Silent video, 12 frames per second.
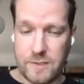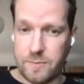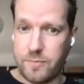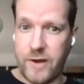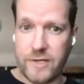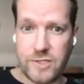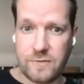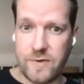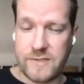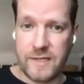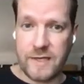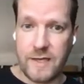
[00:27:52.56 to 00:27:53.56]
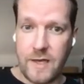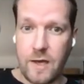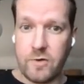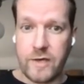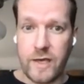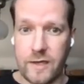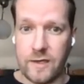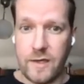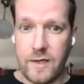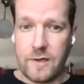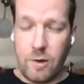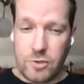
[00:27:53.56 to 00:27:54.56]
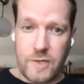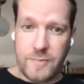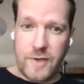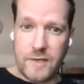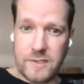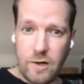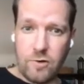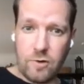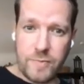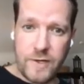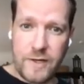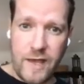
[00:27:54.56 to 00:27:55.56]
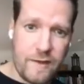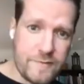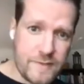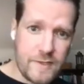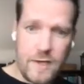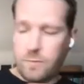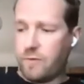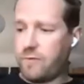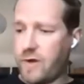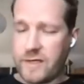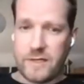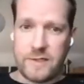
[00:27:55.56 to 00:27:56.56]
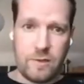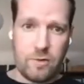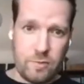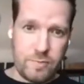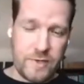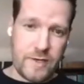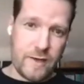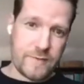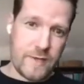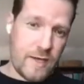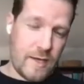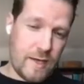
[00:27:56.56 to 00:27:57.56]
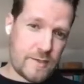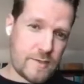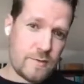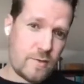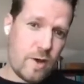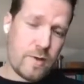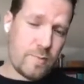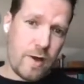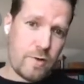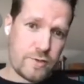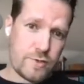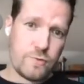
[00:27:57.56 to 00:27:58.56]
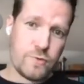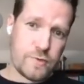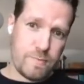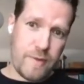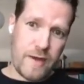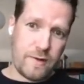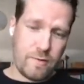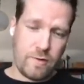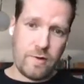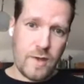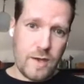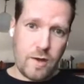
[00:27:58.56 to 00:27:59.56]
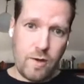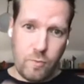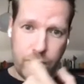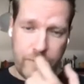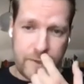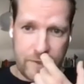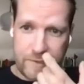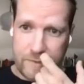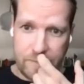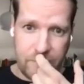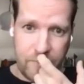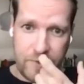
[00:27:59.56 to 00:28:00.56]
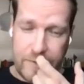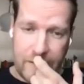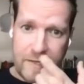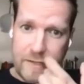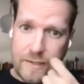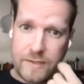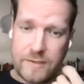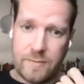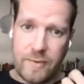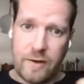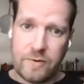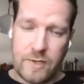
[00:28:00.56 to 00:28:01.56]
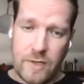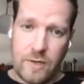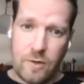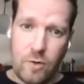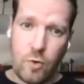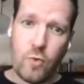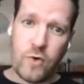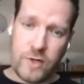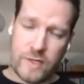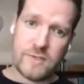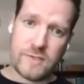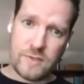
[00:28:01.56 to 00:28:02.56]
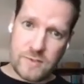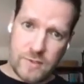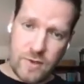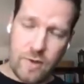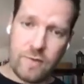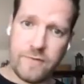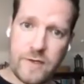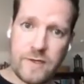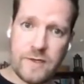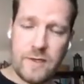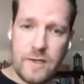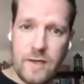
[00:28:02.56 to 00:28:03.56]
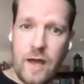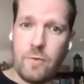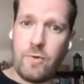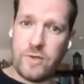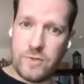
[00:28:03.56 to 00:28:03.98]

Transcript: spreadsheet where you say, okay, Coachup can download PDFs, Move One can download PDFs. It's not about who's better or weaker at some point. It's about who is serving our